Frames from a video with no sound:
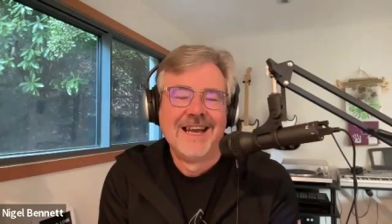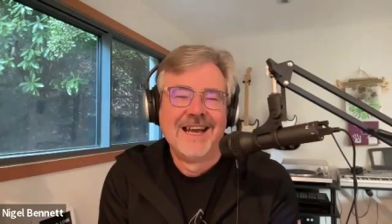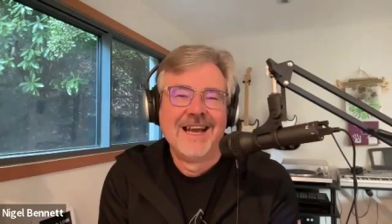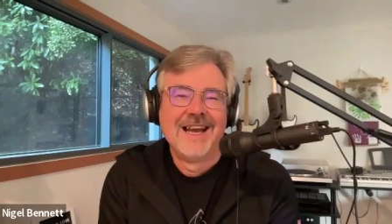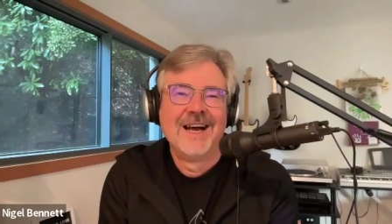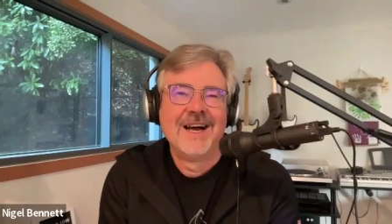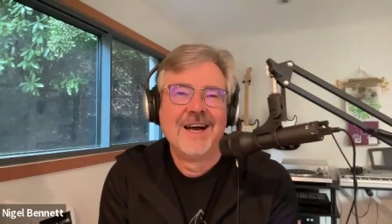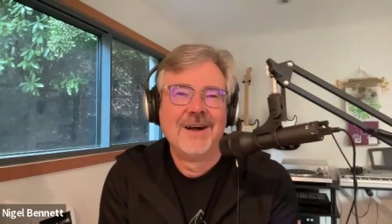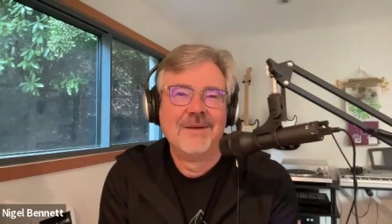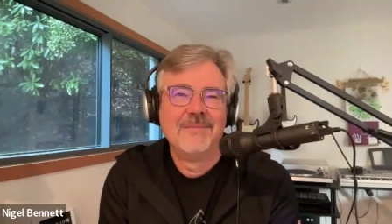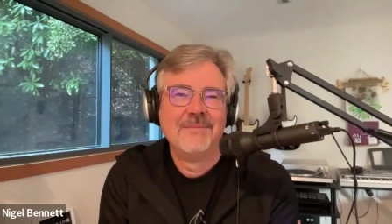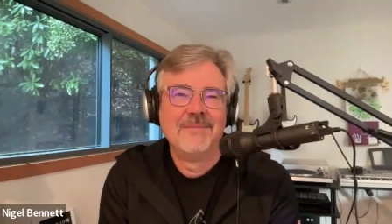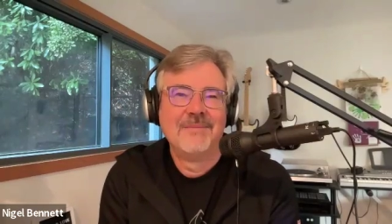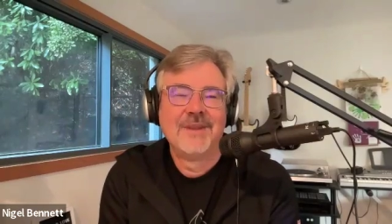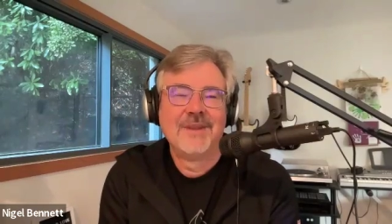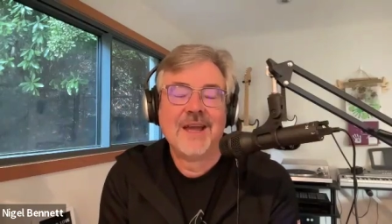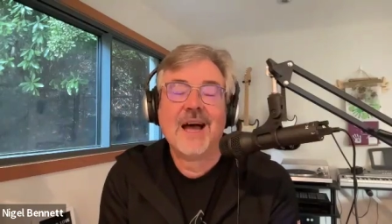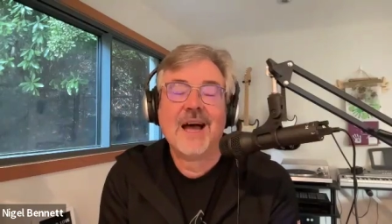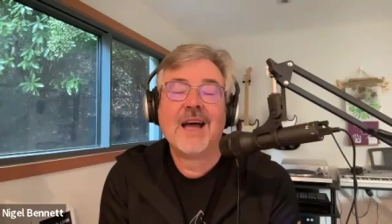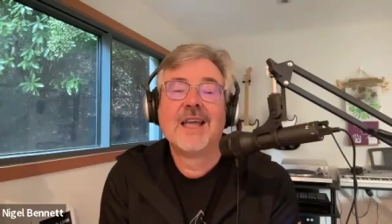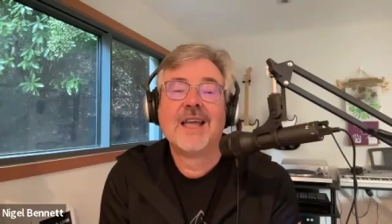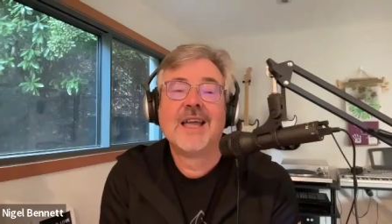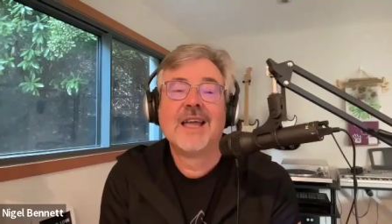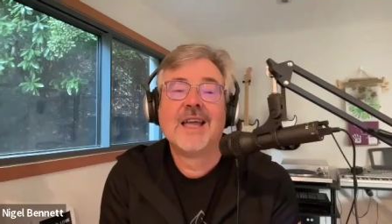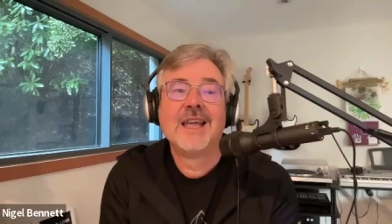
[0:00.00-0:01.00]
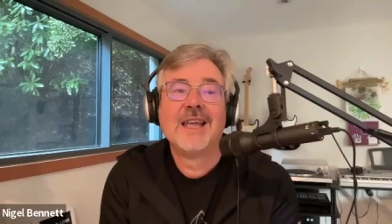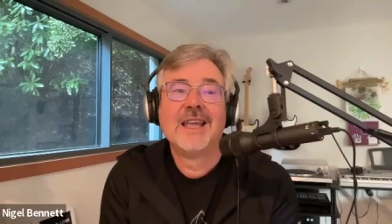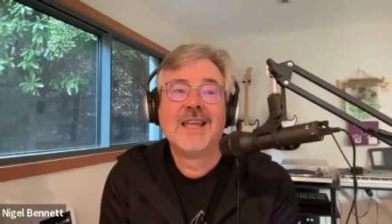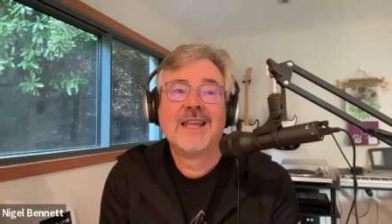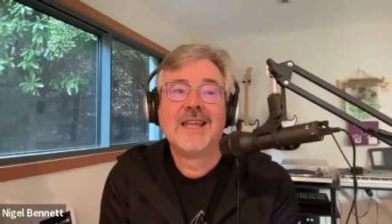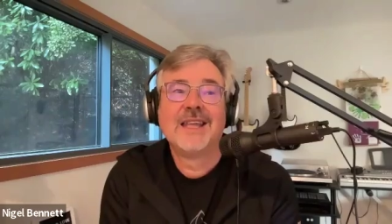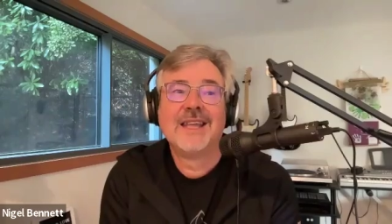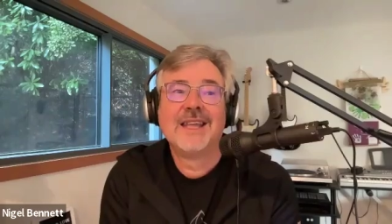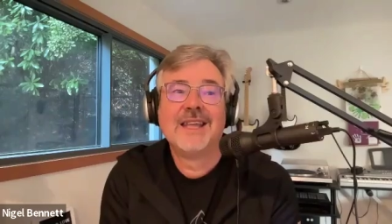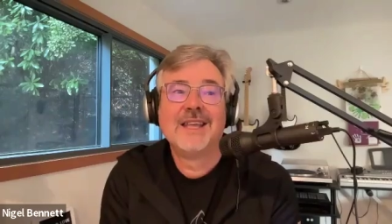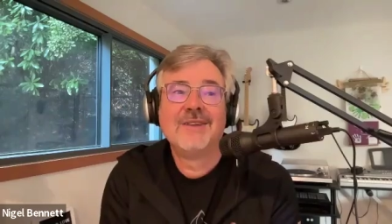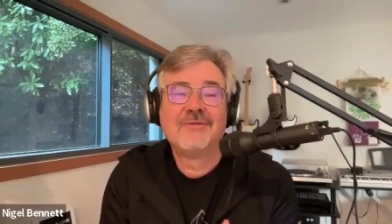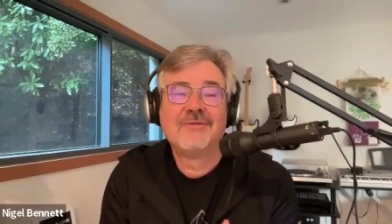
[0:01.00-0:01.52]
um,
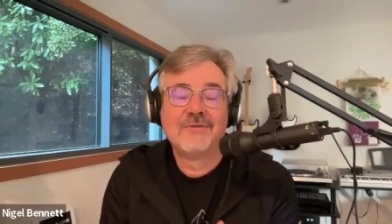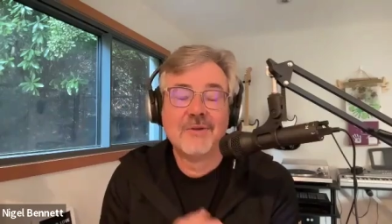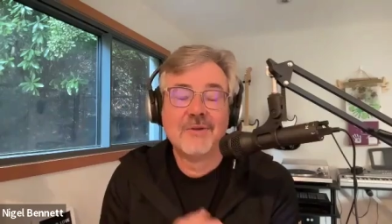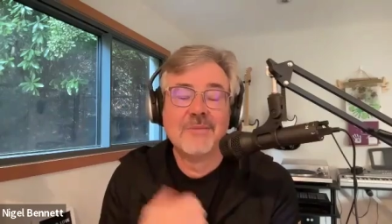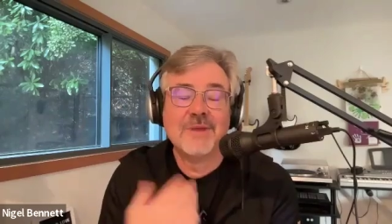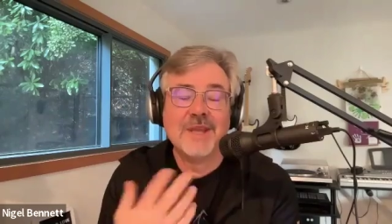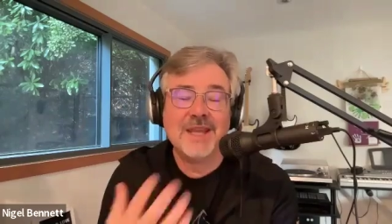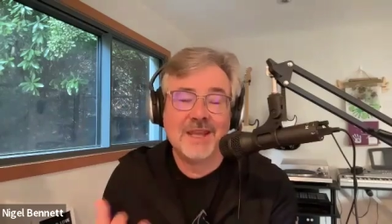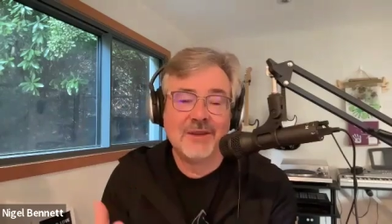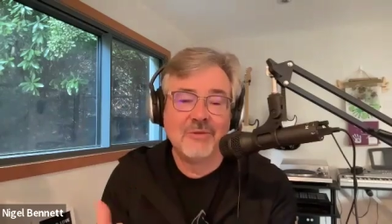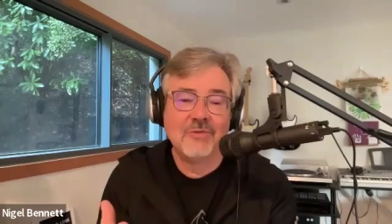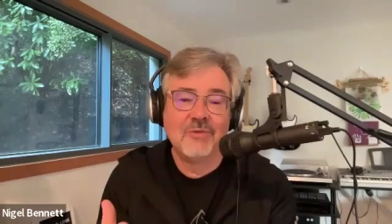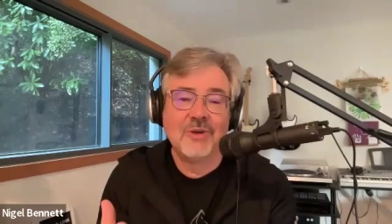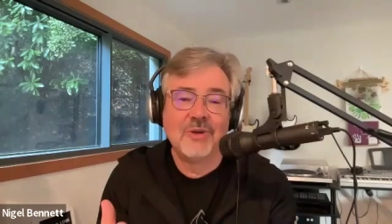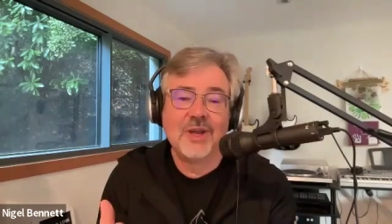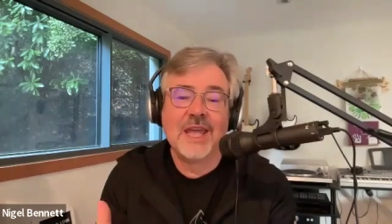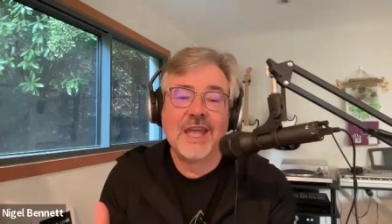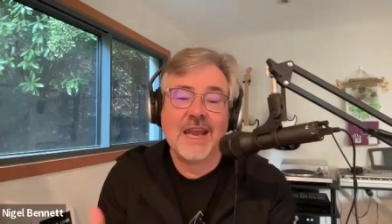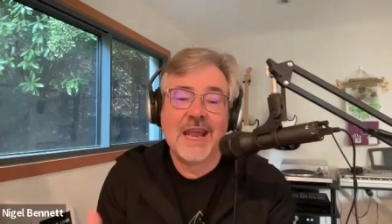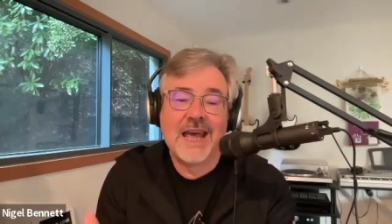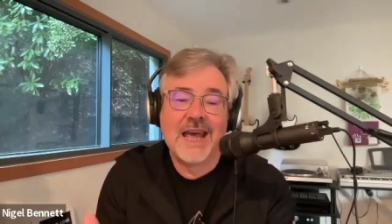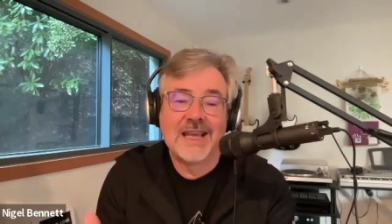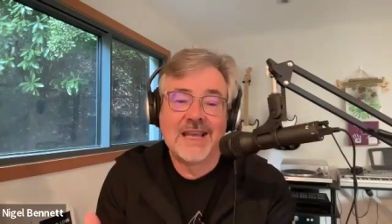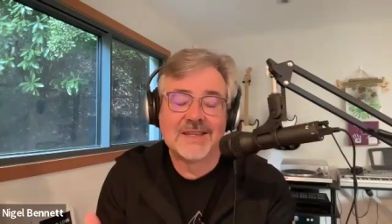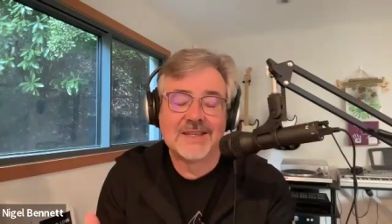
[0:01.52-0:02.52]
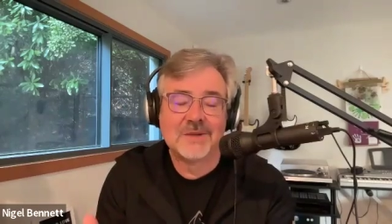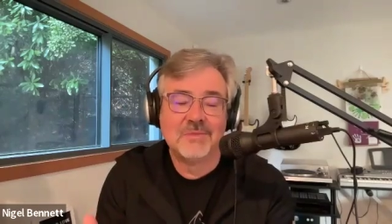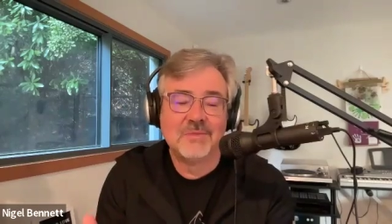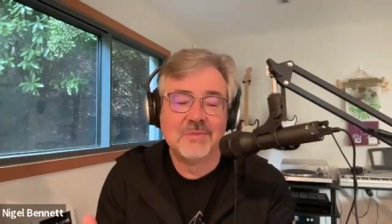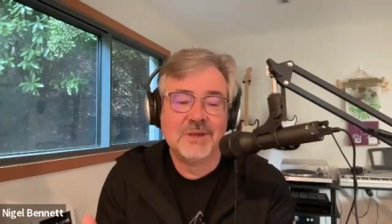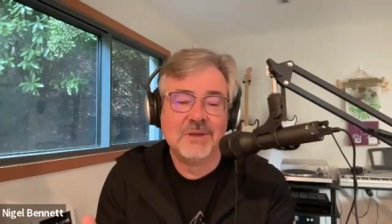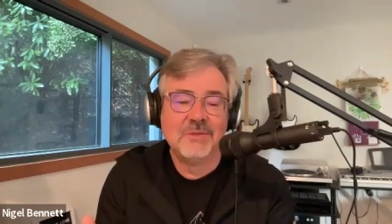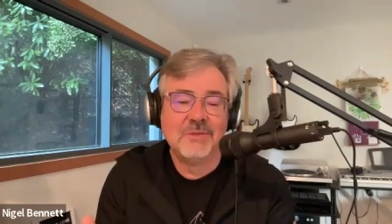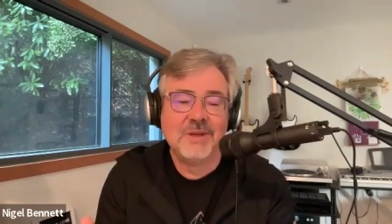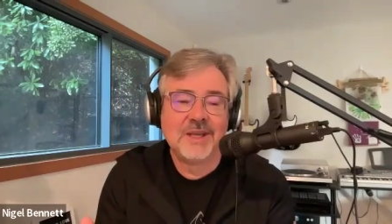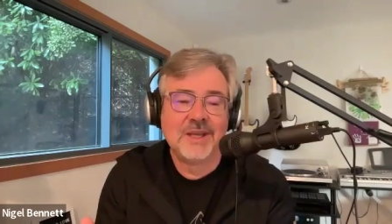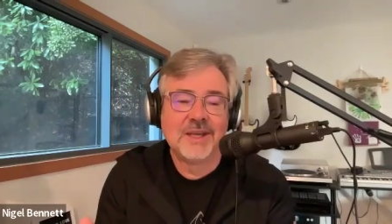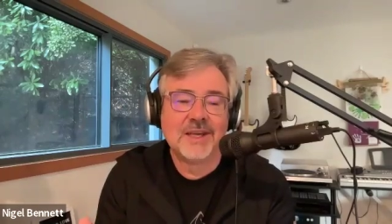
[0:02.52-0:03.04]
for me, it has to
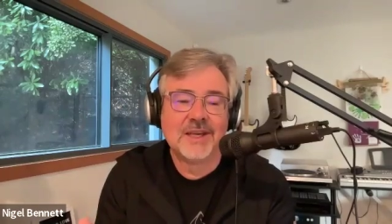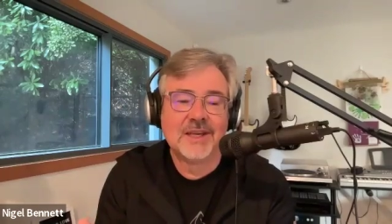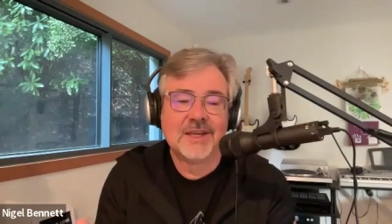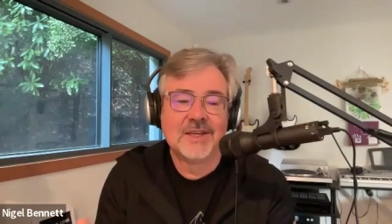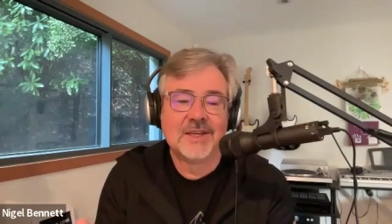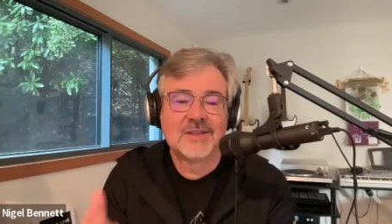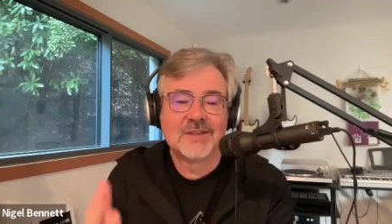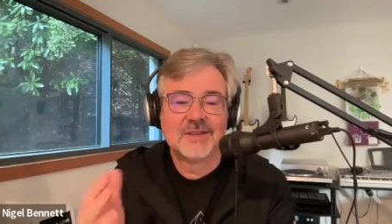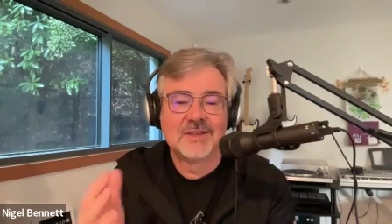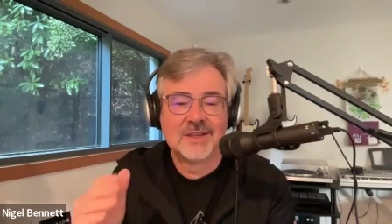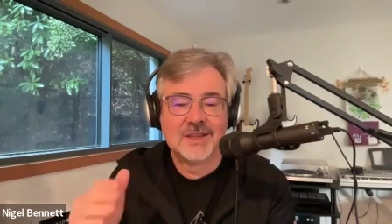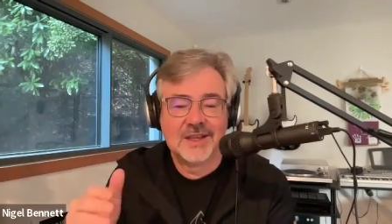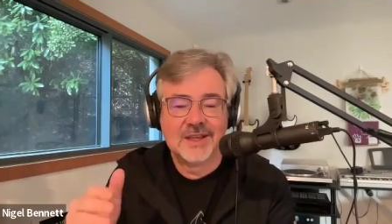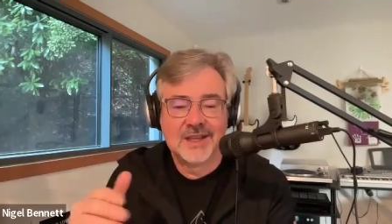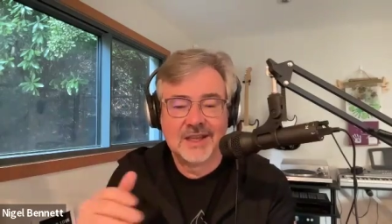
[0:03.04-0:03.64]
be because